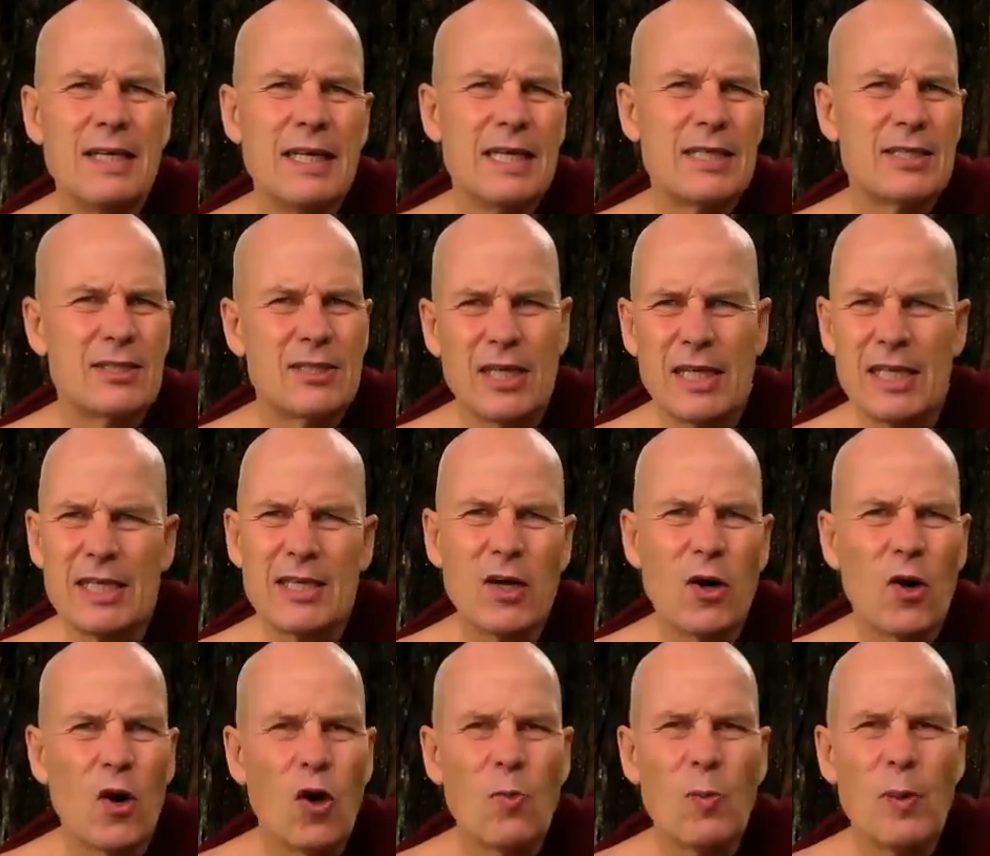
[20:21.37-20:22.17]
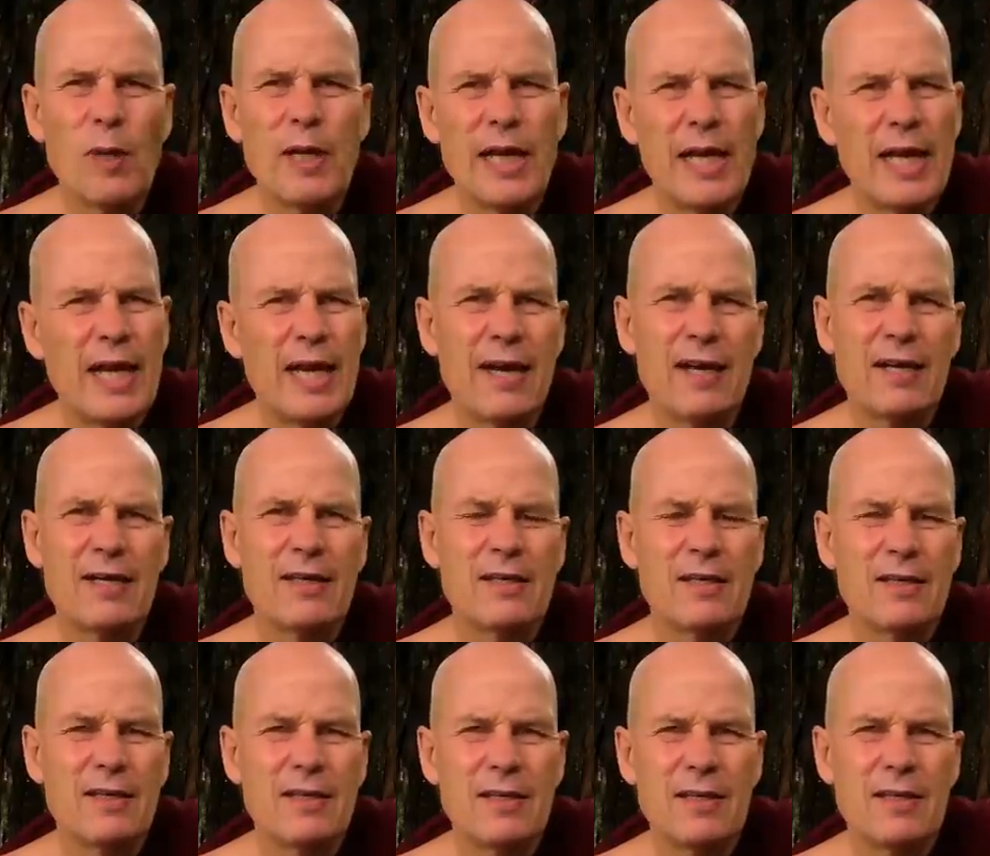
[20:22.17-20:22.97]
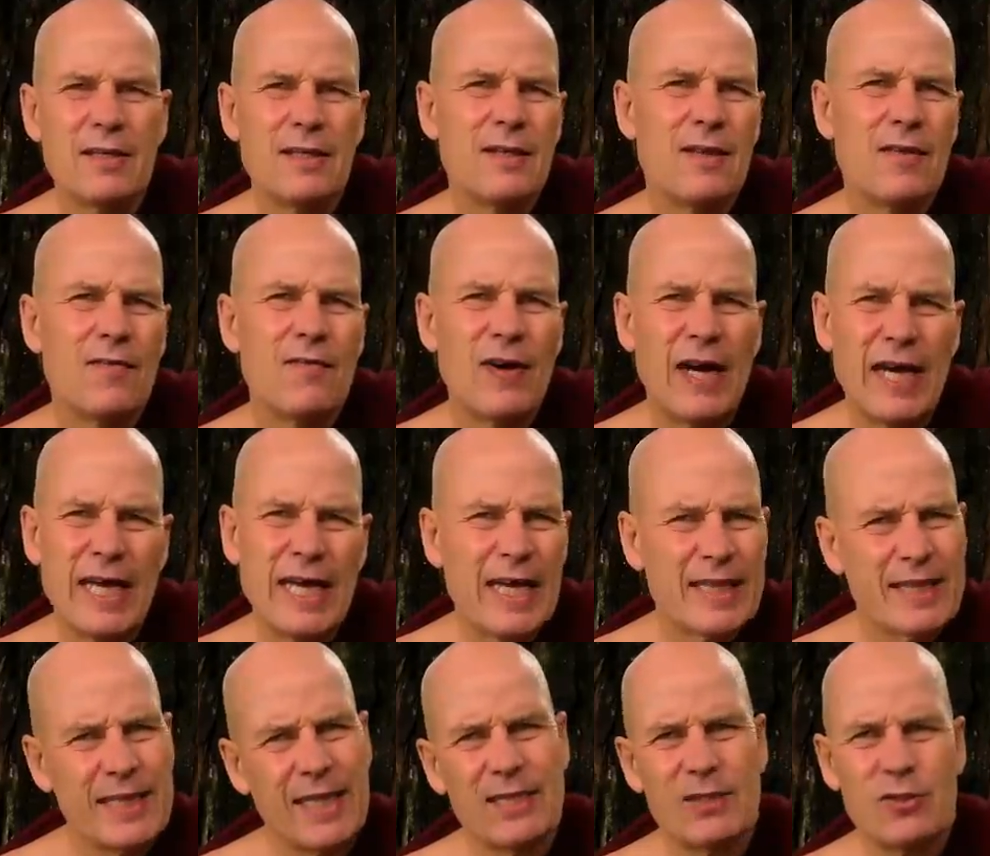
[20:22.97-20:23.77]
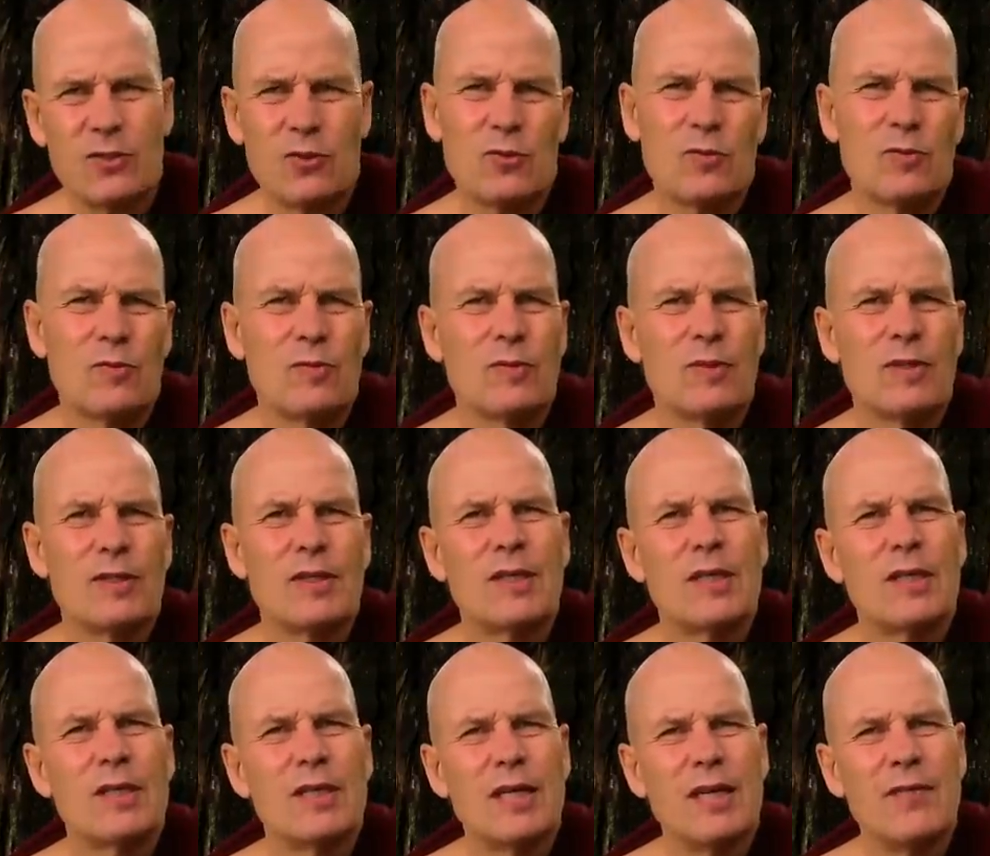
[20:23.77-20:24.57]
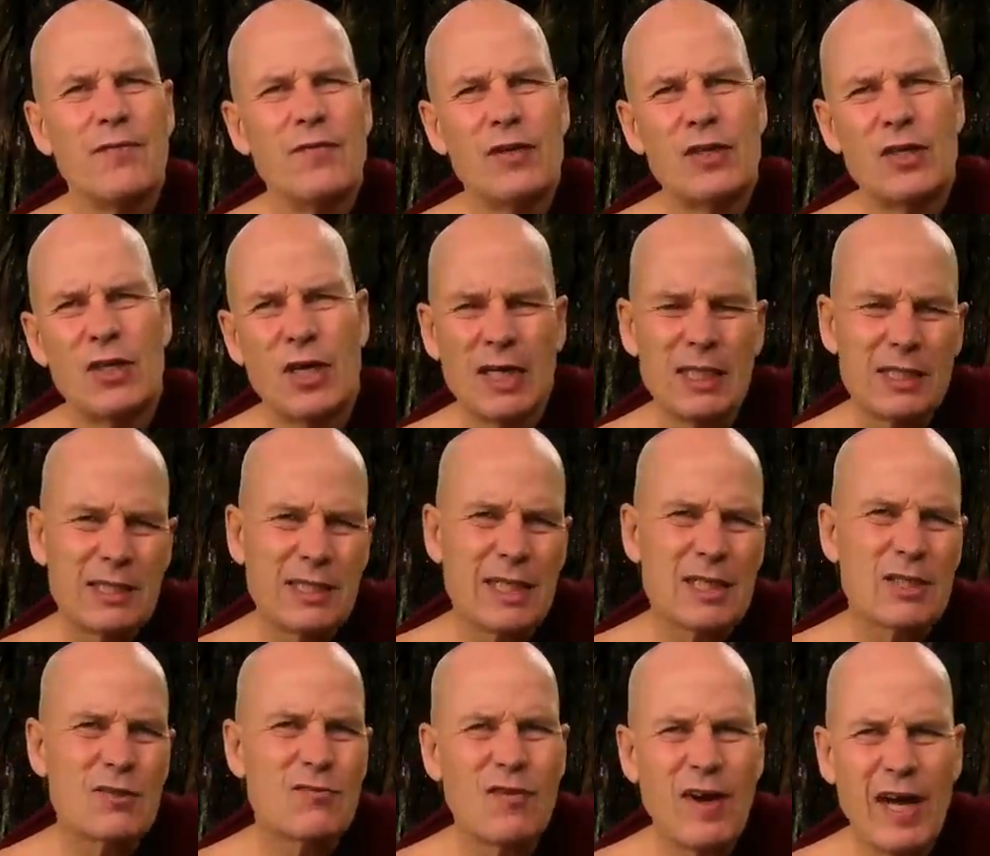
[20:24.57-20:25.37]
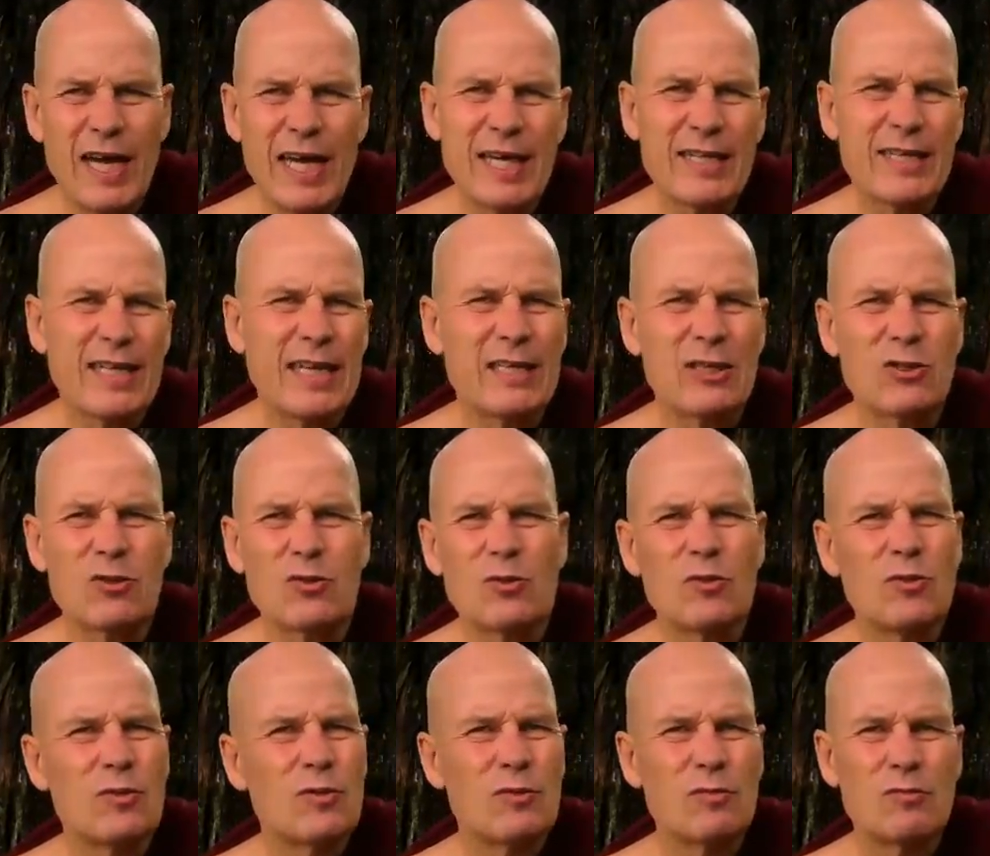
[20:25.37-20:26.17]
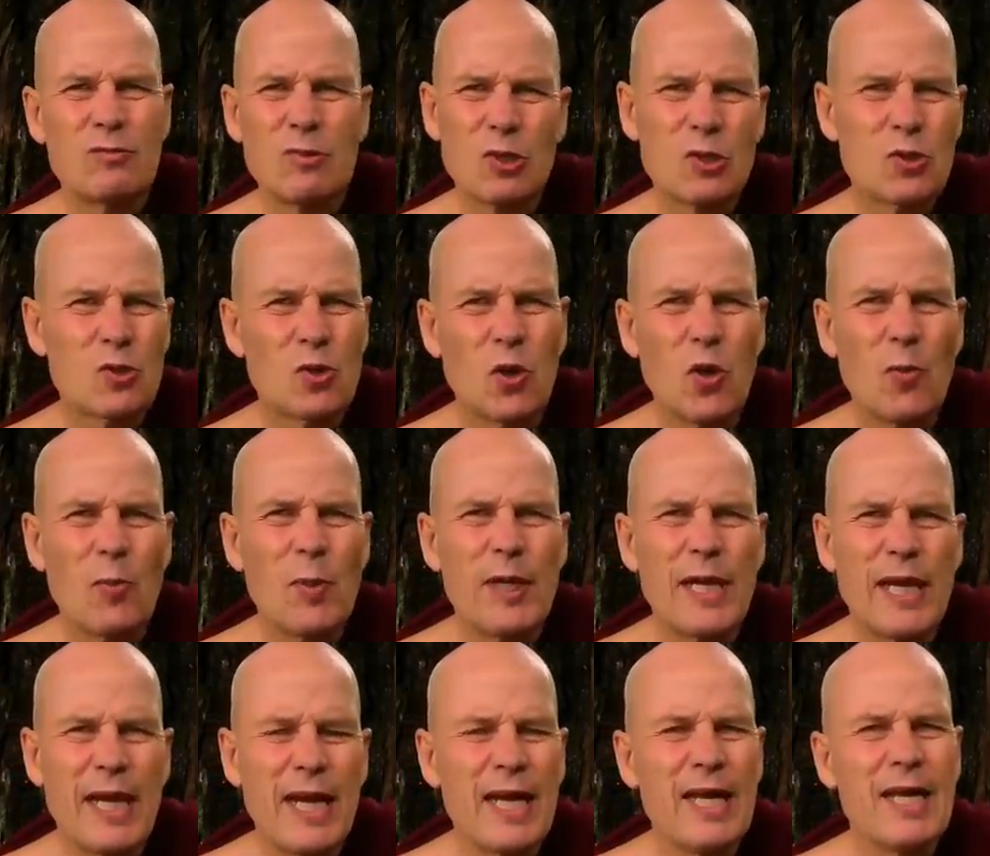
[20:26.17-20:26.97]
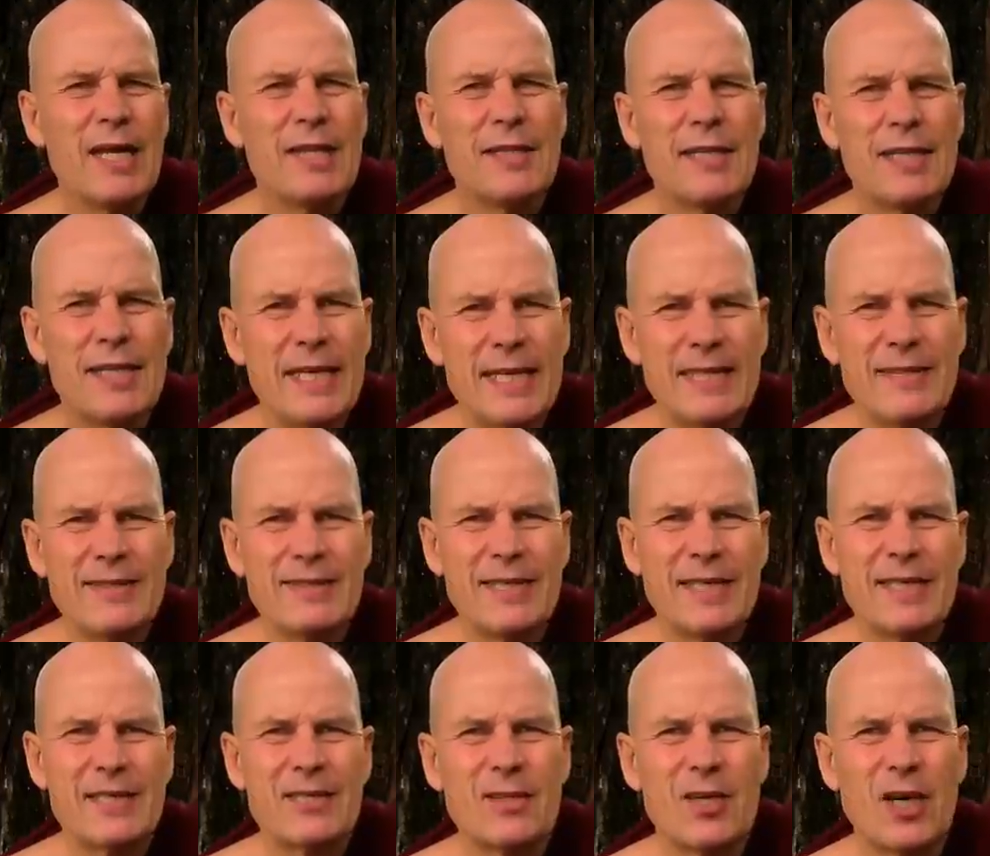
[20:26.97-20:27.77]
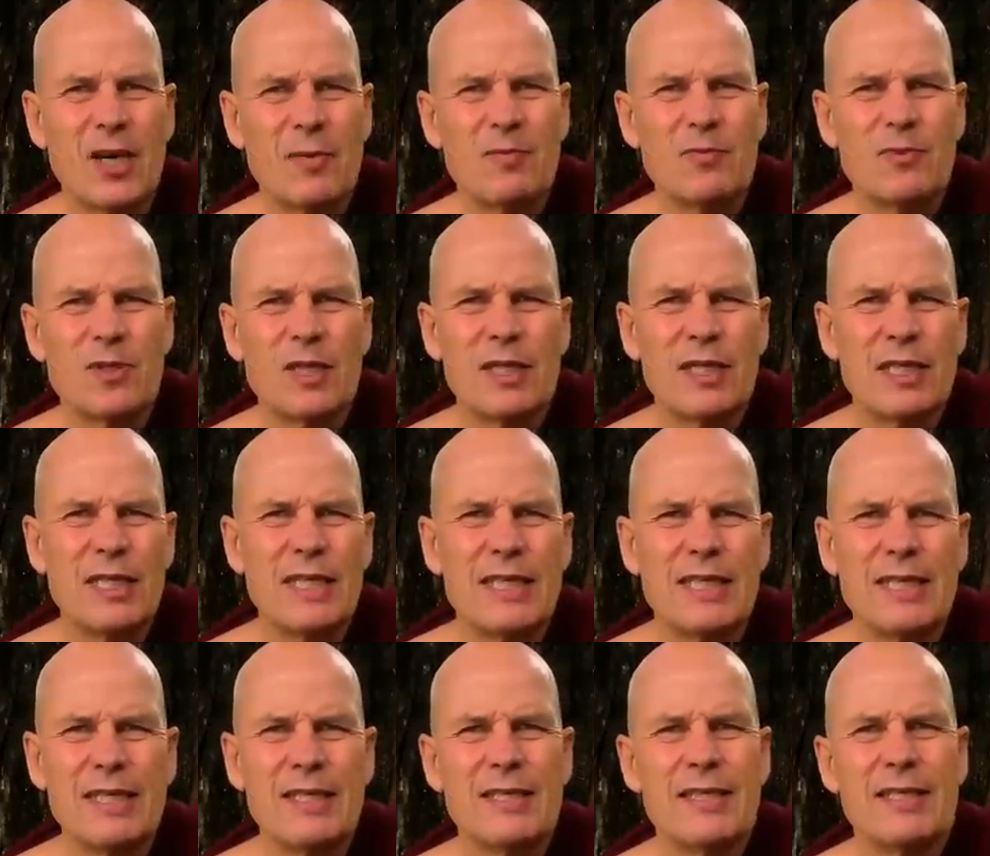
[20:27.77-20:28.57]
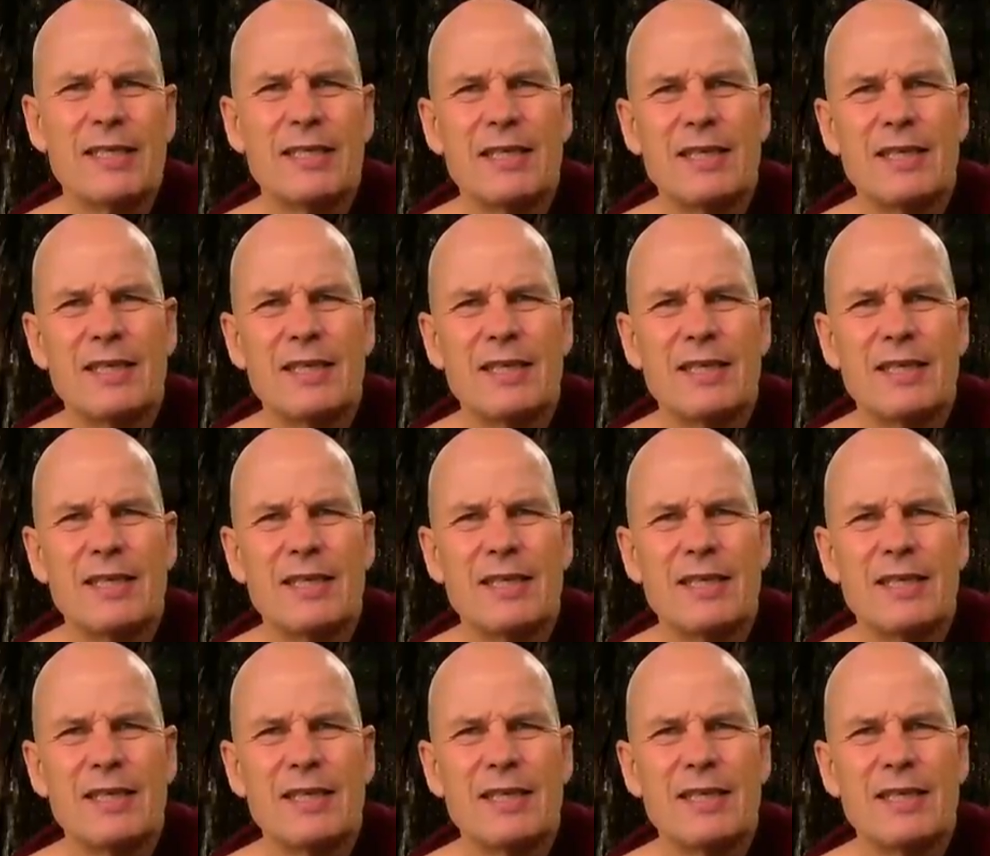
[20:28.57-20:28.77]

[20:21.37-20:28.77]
it's in the open air. Vayatattu. If it contacts Vayatattu, just open air, then insects come and eat it.